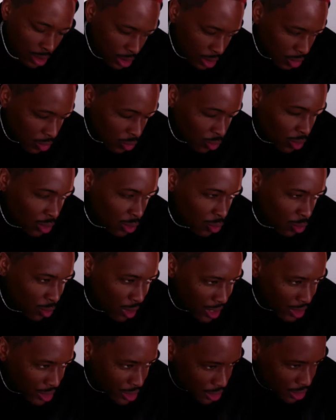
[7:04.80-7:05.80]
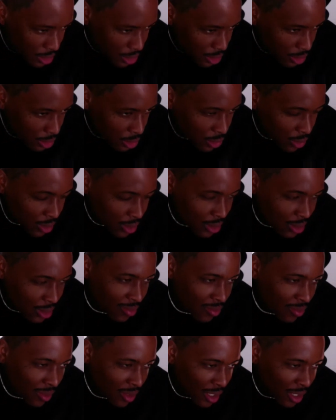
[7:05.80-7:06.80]
when you watch it, you're gonna get them
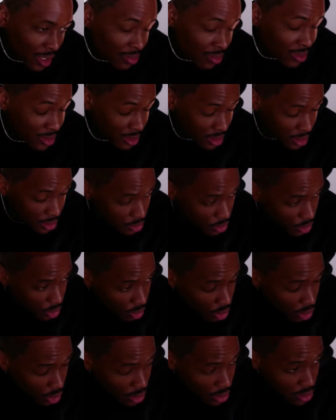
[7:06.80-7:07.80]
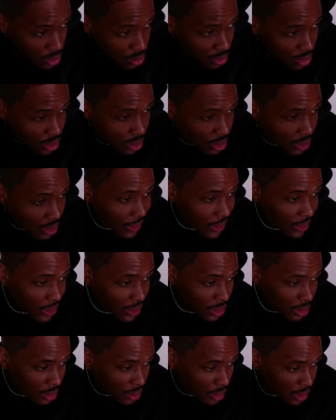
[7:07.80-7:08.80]
vibes. And then you're gonna also get like
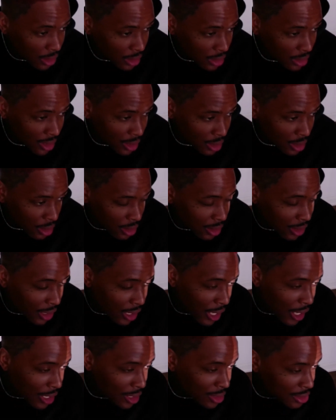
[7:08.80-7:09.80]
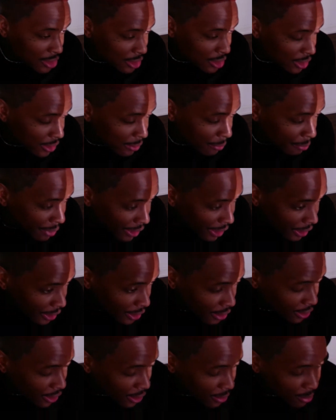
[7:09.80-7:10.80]
like like like how I said, black,
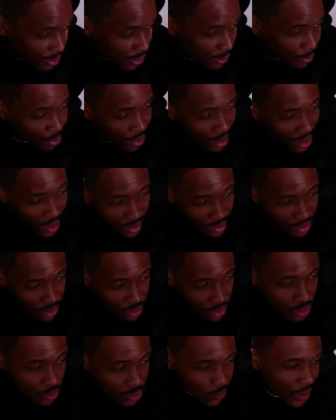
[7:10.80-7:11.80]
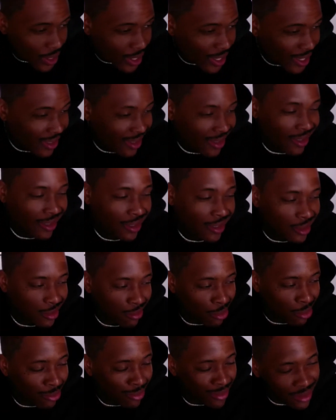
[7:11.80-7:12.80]
like being black is a swag. There's some
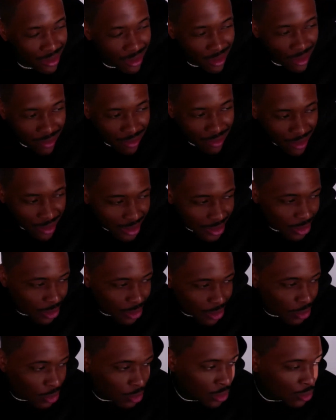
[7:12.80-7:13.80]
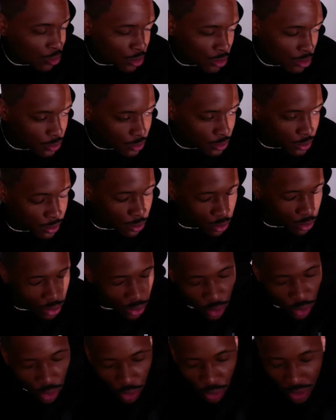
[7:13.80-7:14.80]
moments in the video, you feel me, where
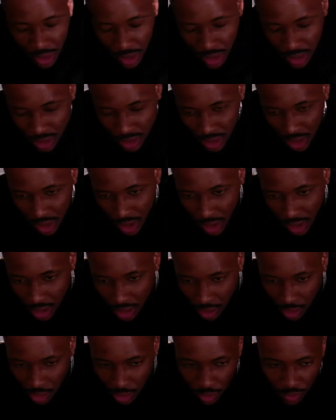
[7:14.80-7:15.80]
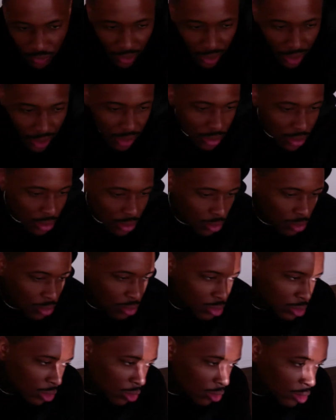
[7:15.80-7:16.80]
you're gonna catch that little vibe too.
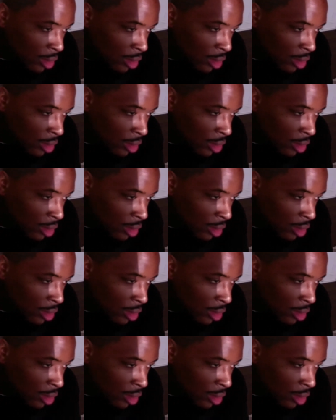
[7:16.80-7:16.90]
So